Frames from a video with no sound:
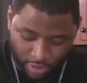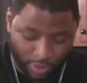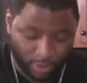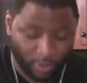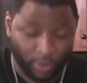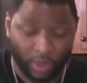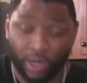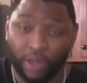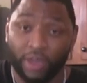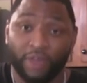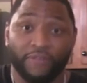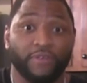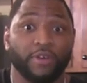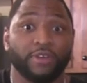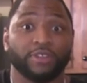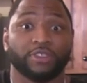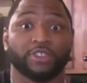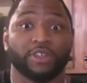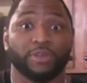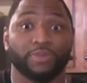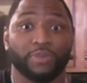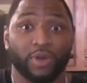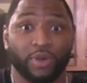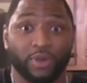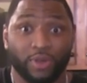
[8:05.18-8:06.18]
whatever folks
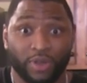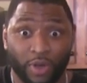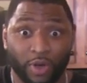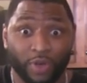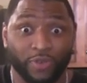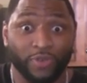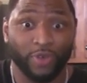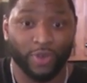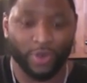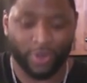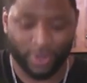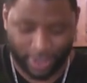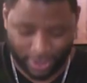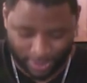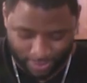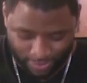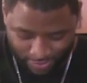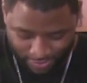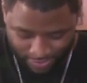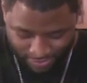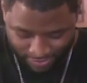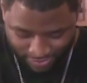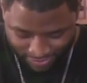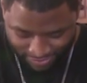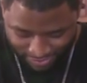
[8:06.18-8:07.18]
should both go for it.
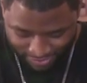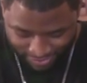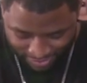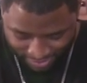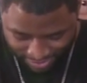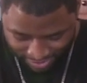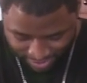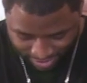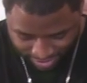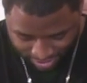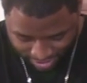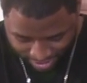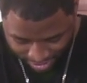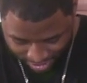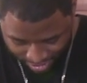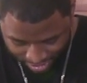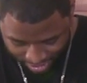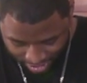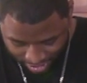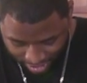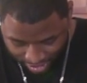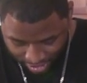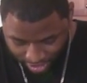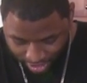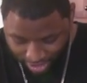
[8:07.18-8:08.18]

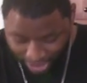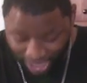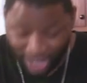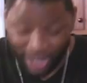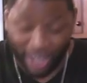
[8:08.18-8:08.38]
Now,